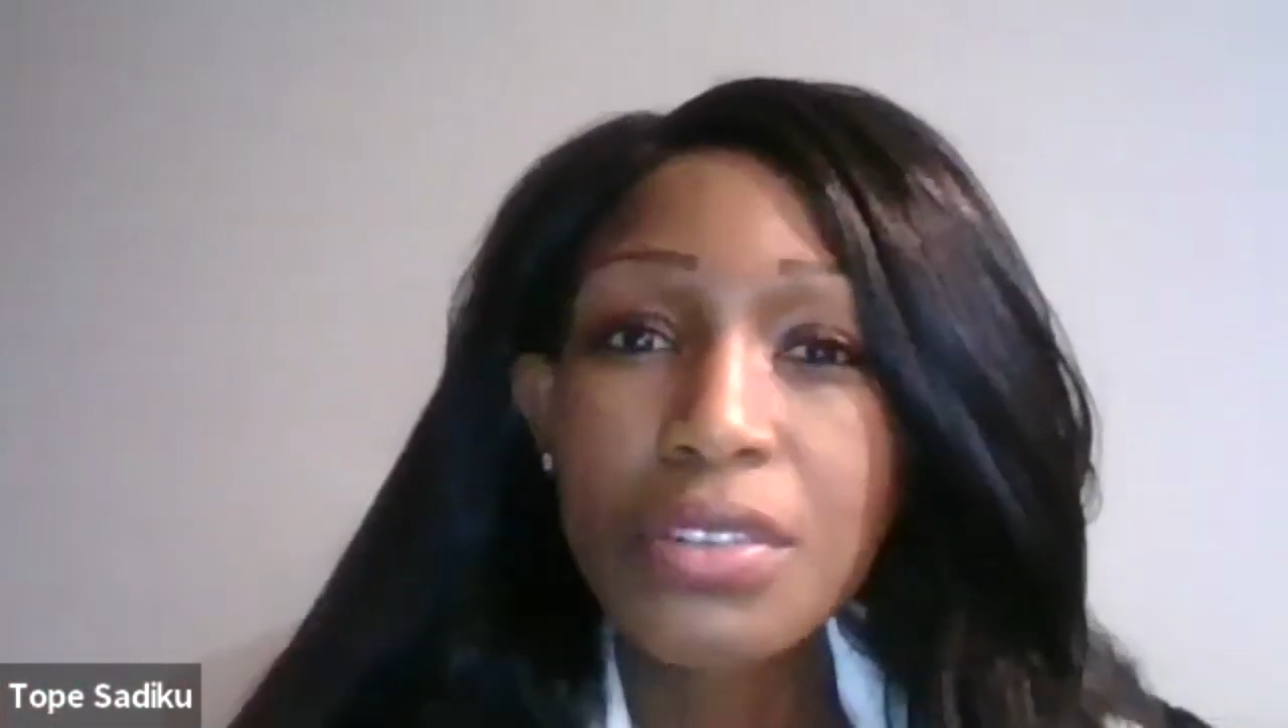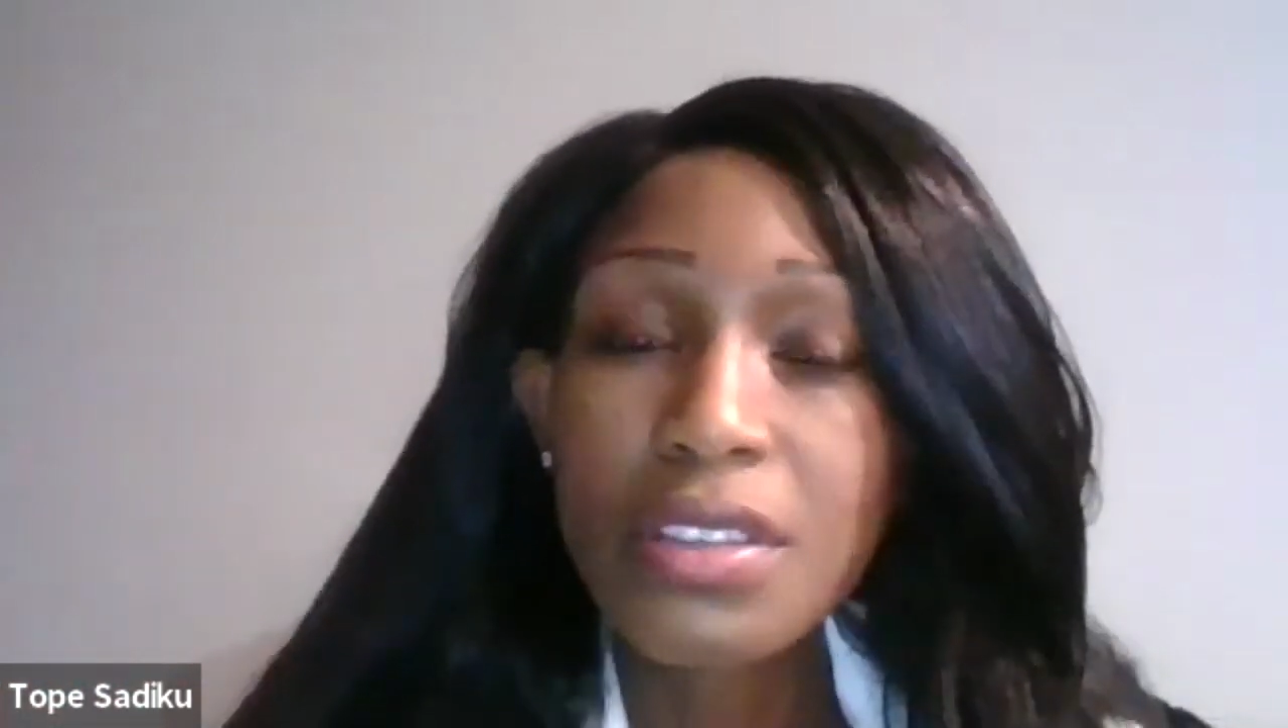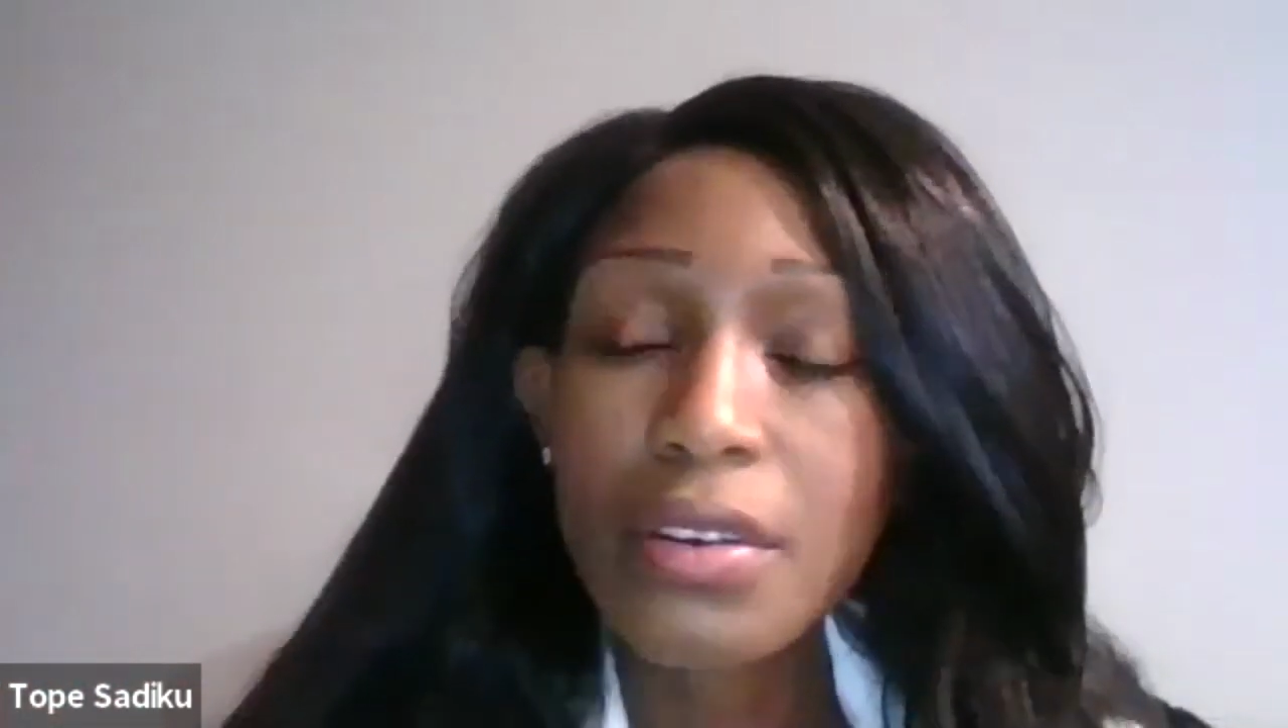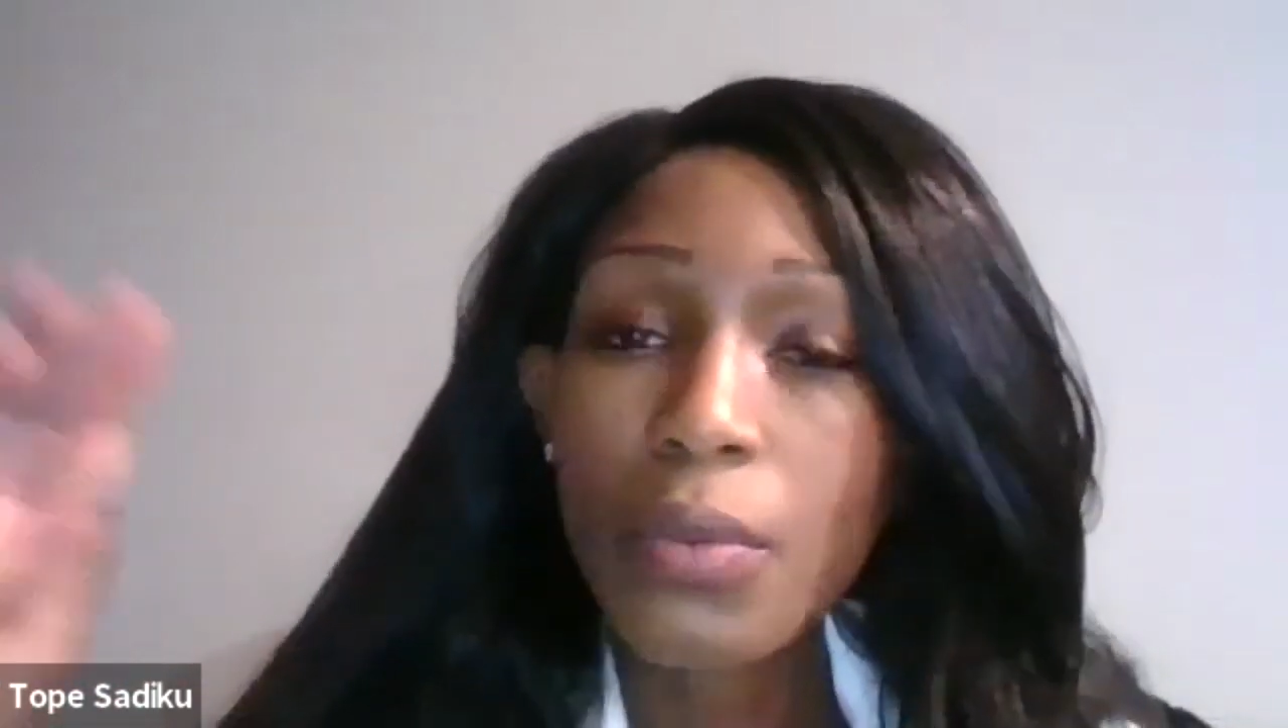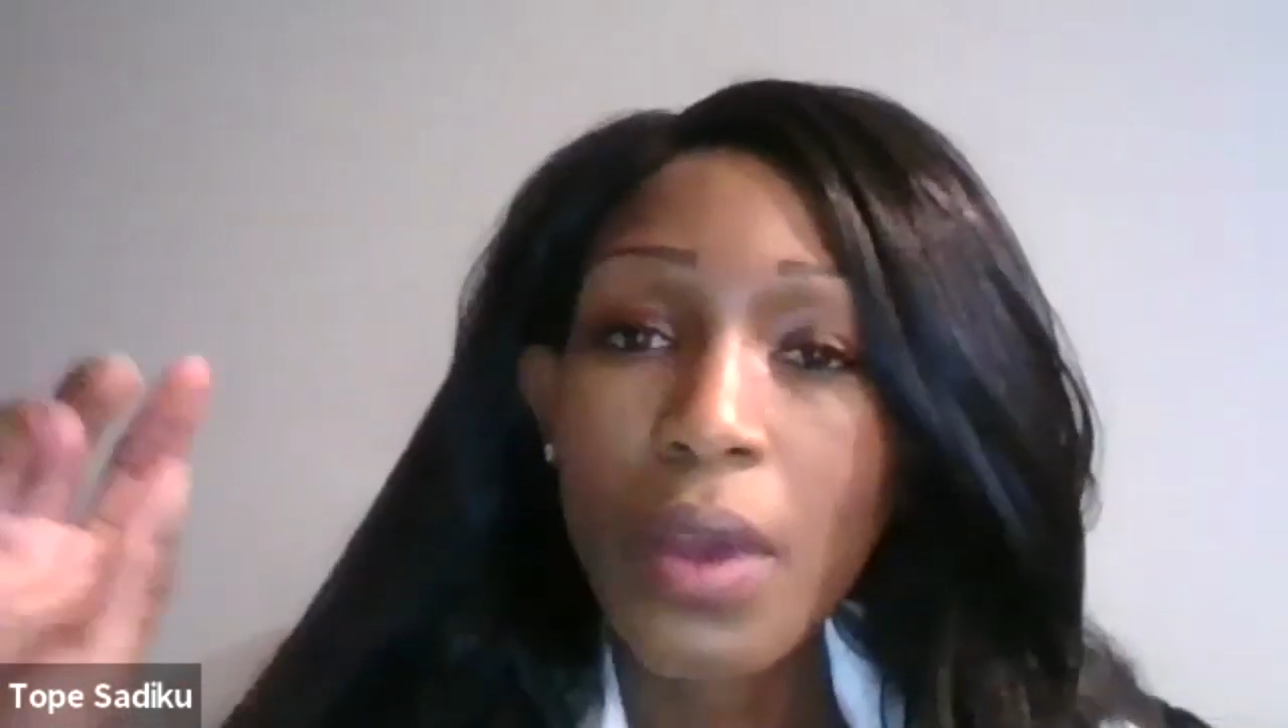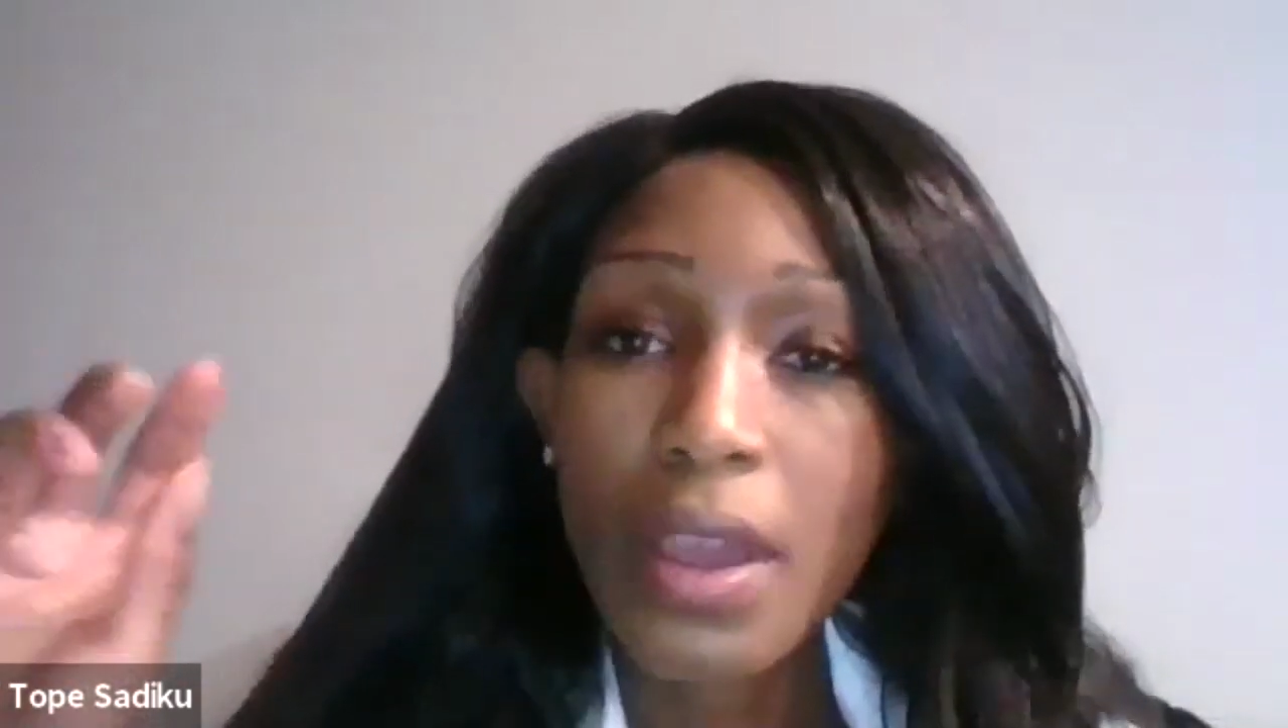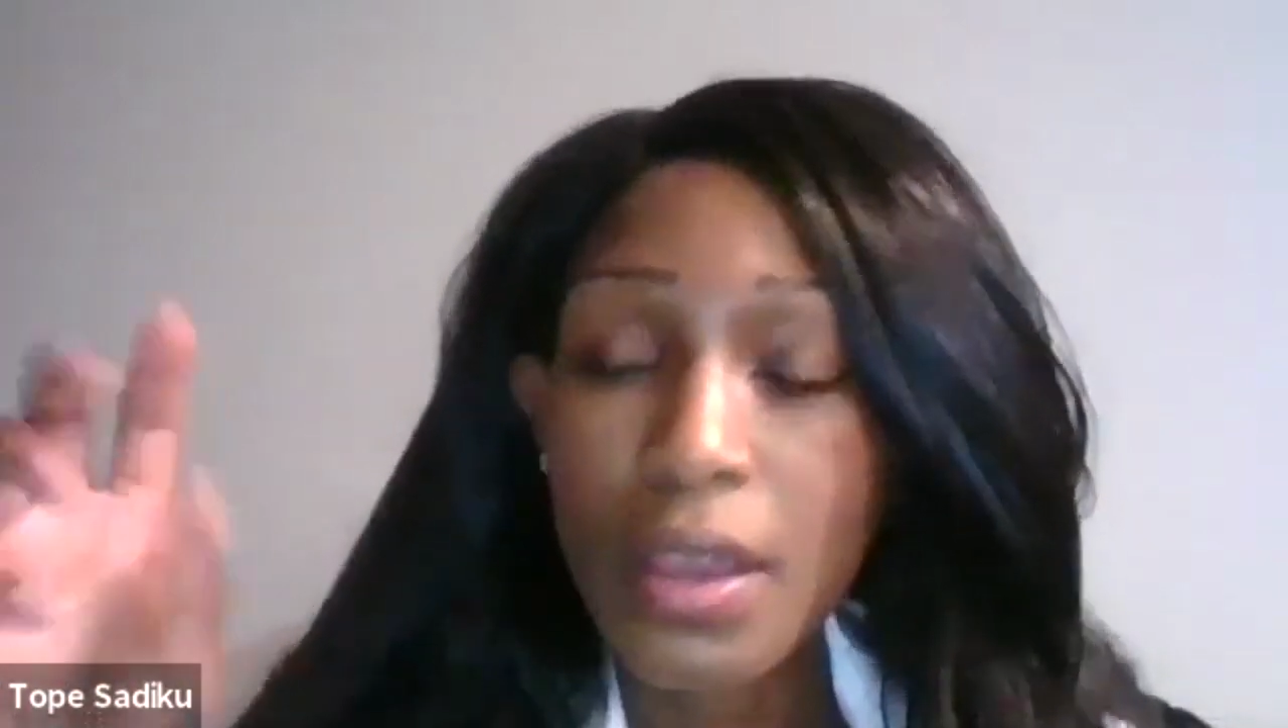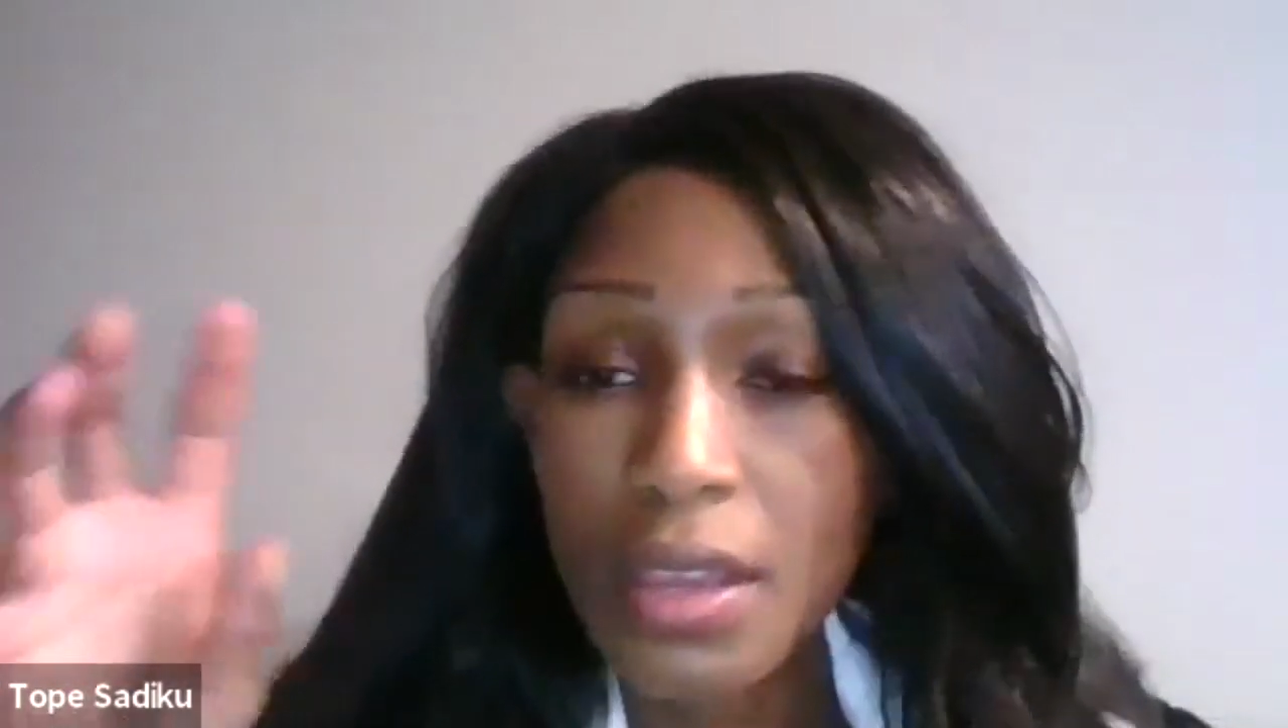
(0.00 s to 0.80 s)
is there a way,